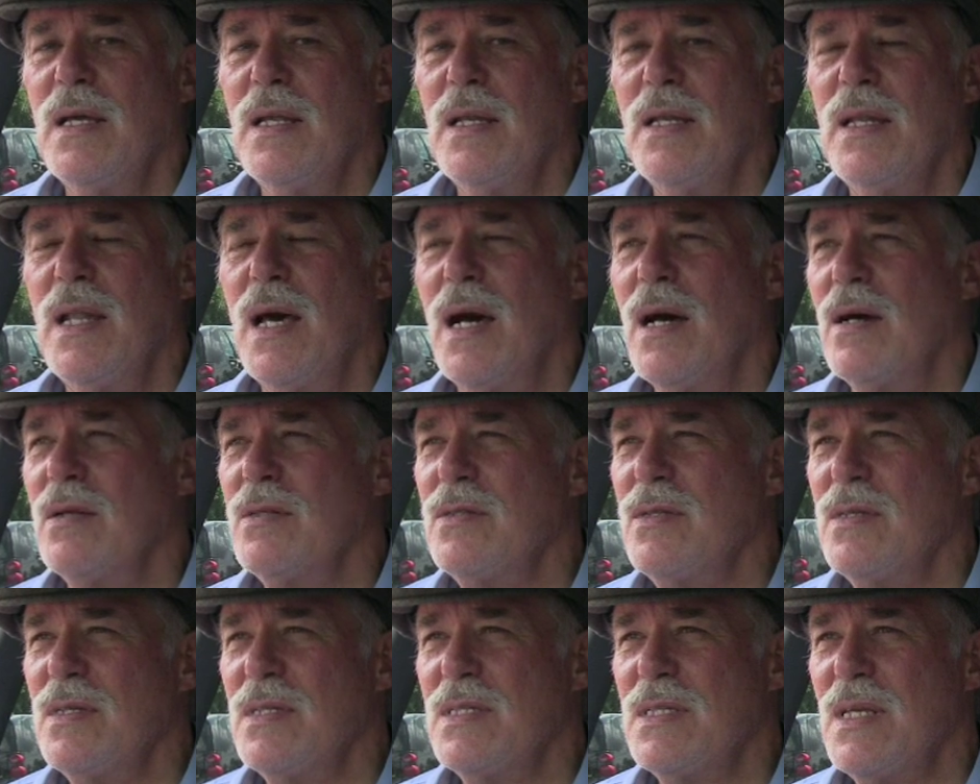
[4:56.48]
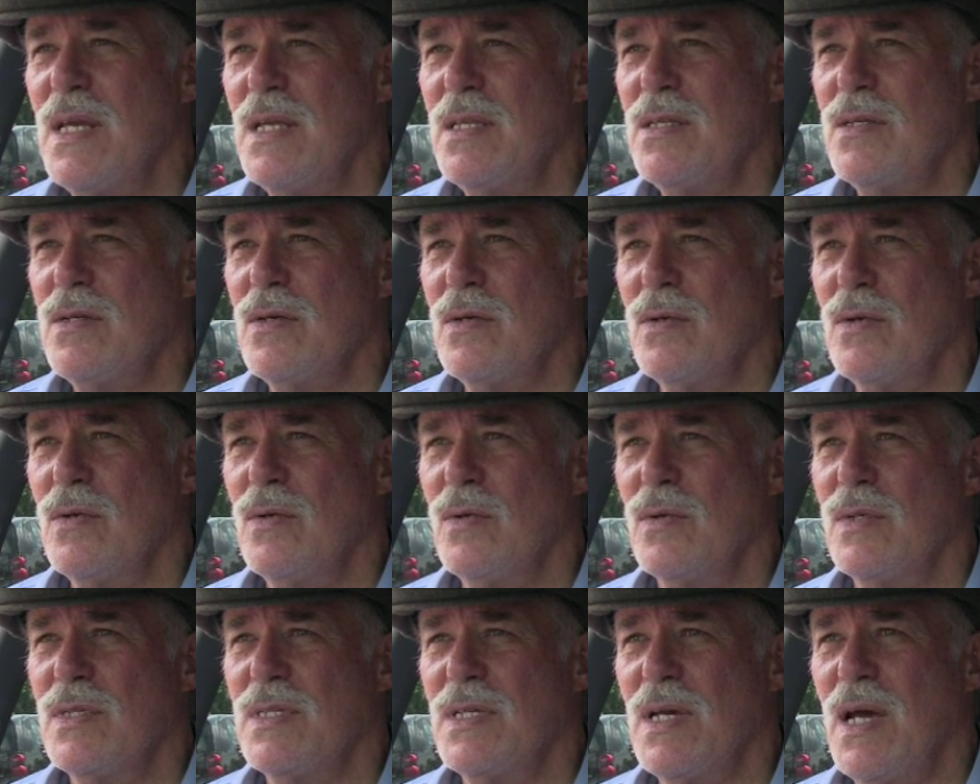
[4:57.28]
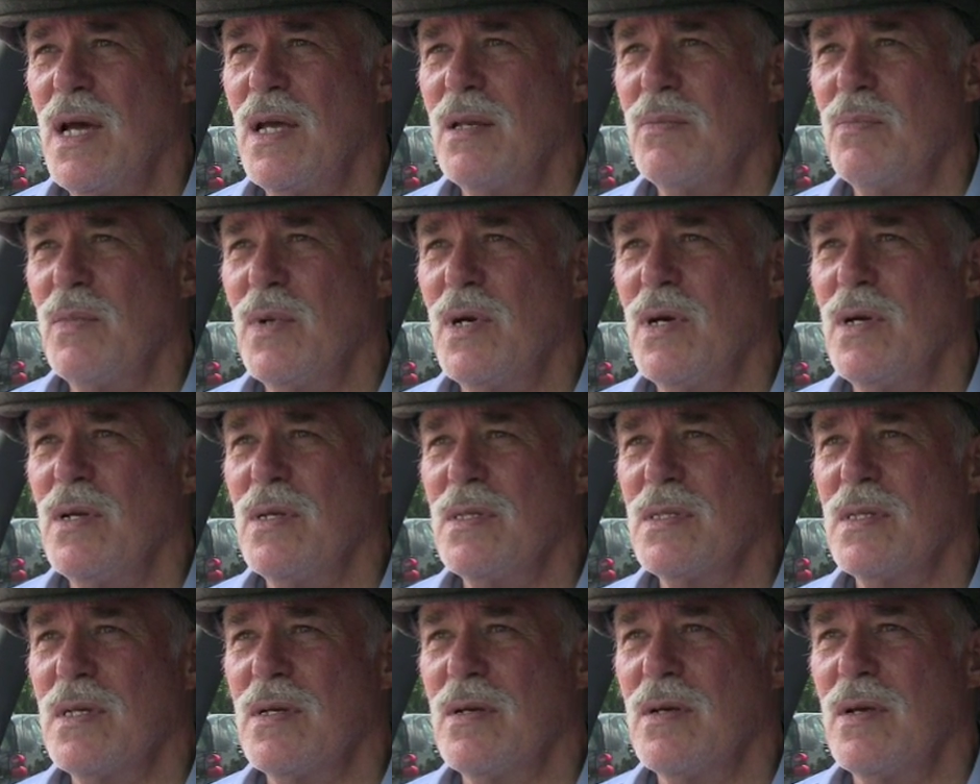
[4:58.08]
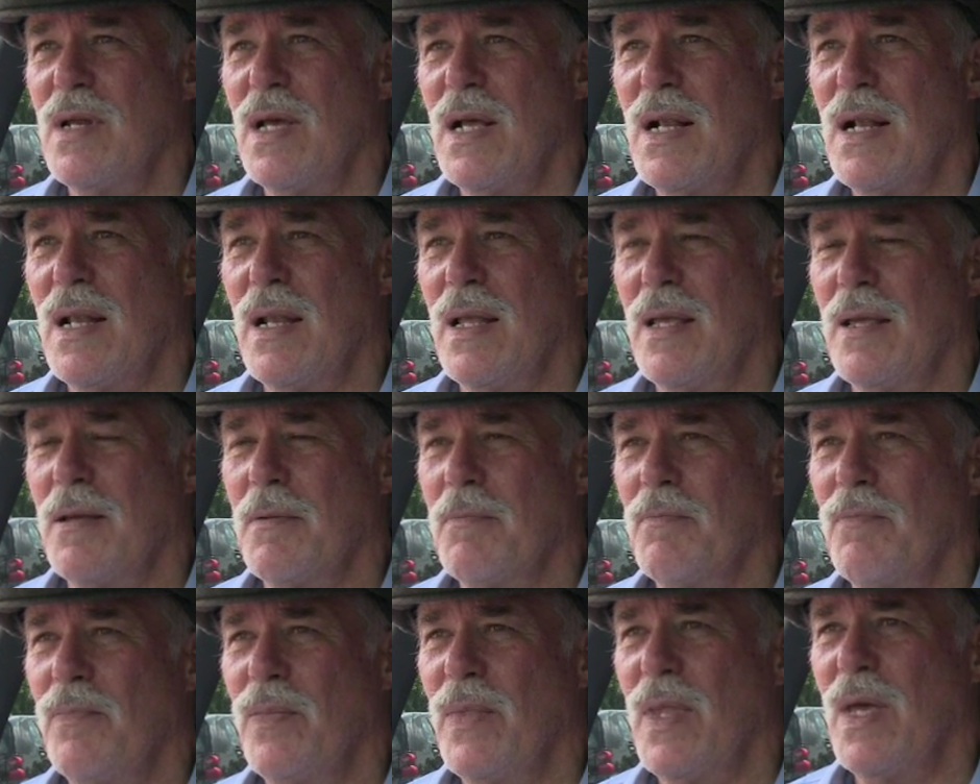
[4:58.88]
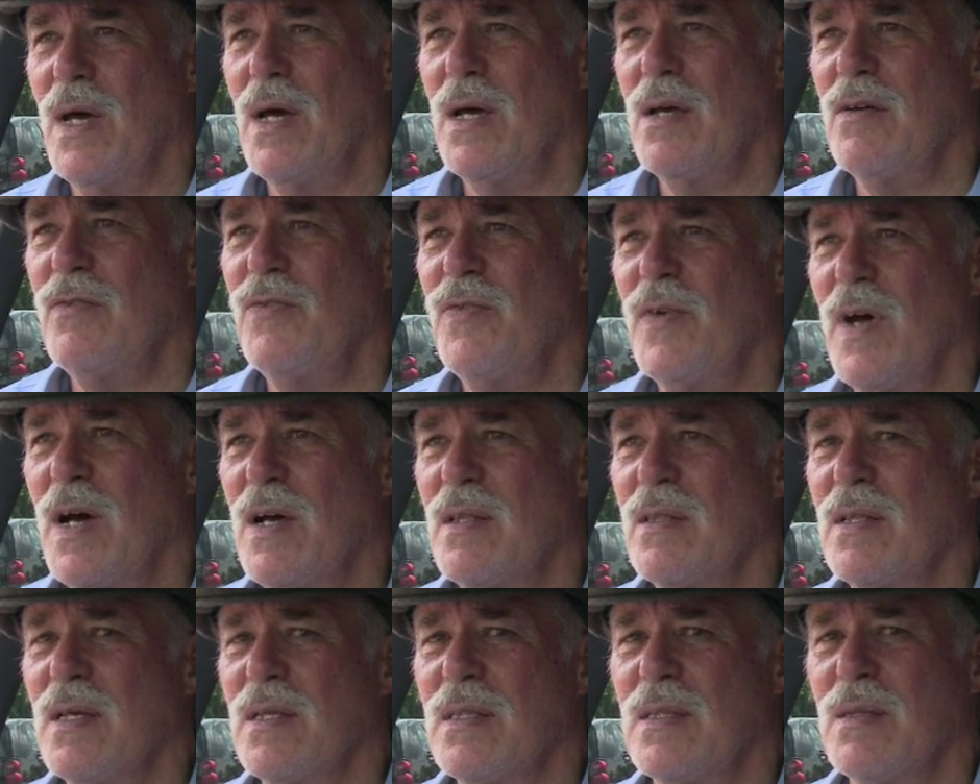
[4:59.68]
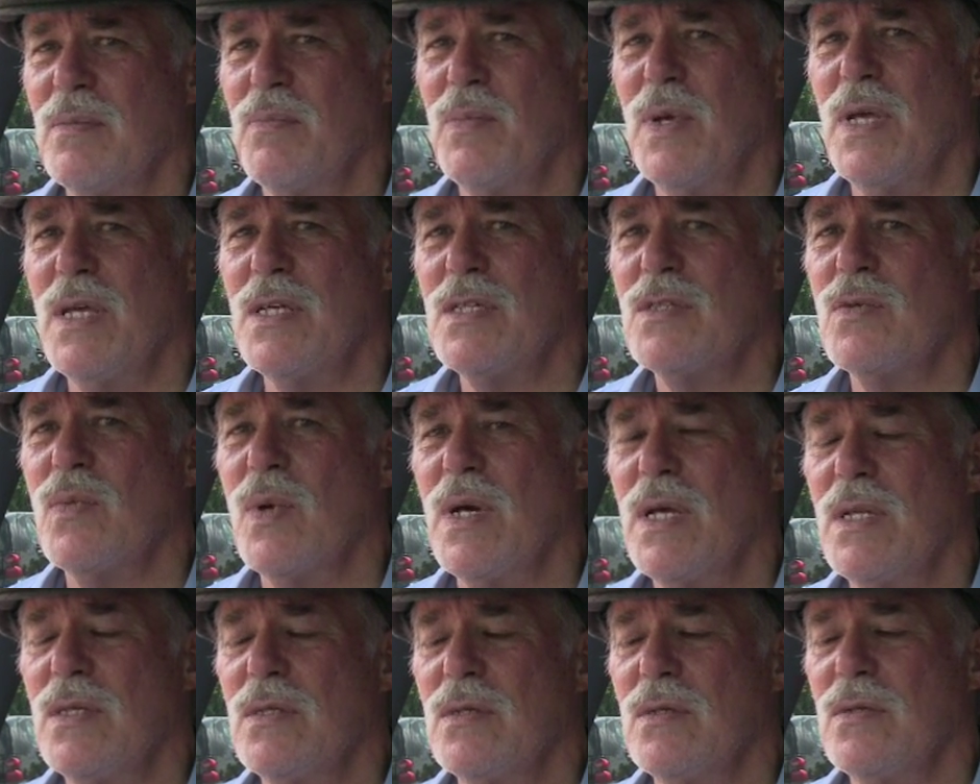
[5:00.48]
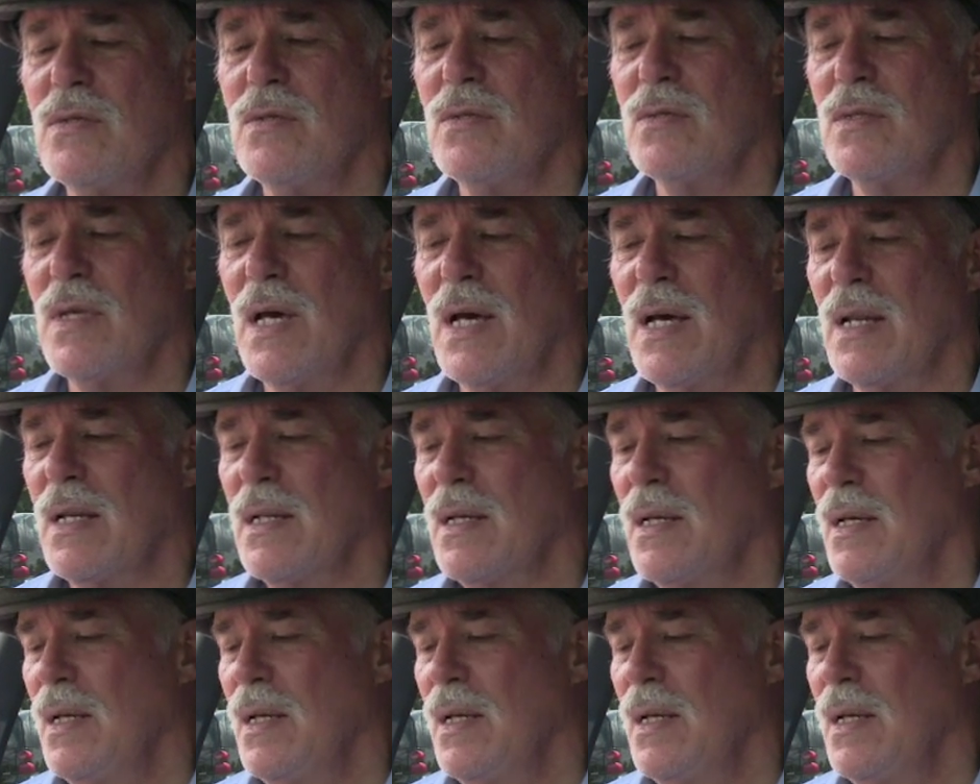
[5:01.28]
Now, to set your side mirrors correctly, I have found that the best way to do that